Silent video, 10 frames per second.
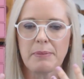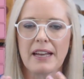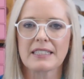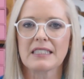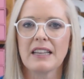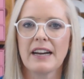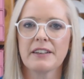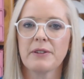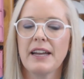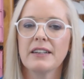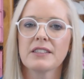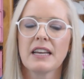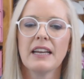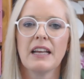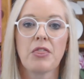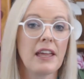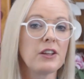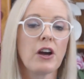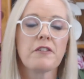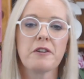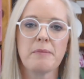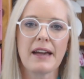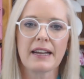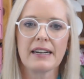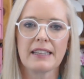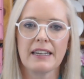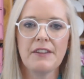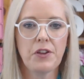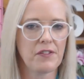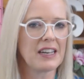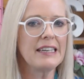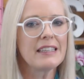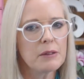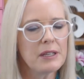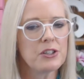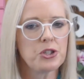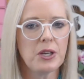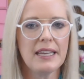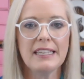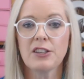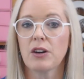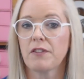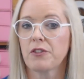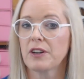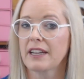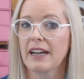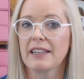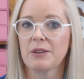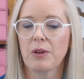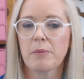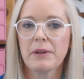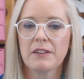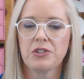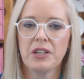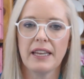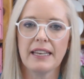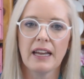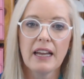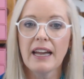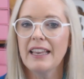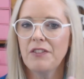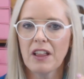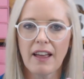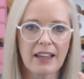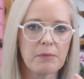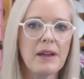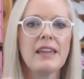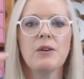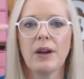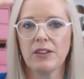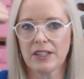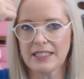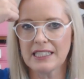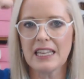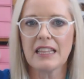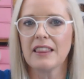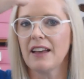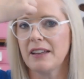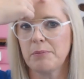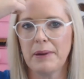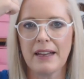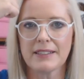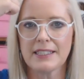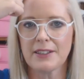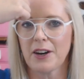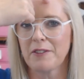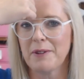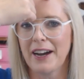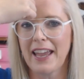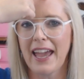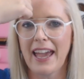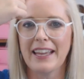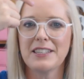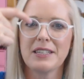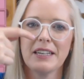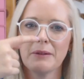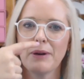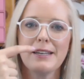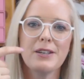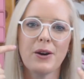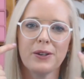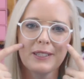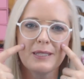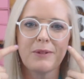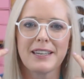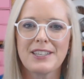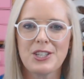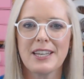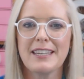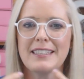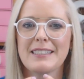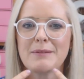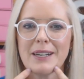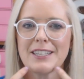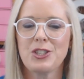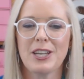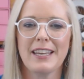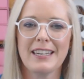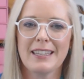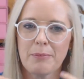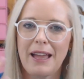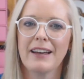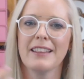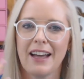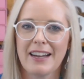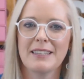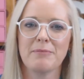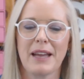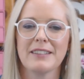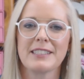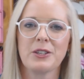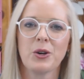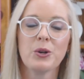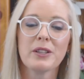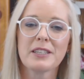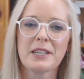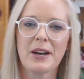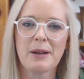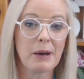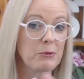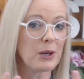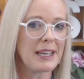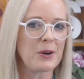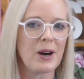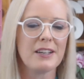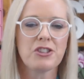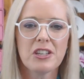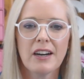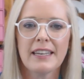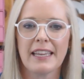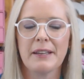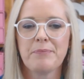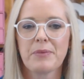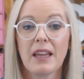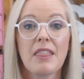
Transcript: really bounce light around, then go for a matte color. If you have a little bit of sheen, go for a color with a bit of sheen. And if you're like me, where you can see the light bouncing off my head, my nose, my cheeks, my chin, the light bouncing all the time, I'm really quite shiny,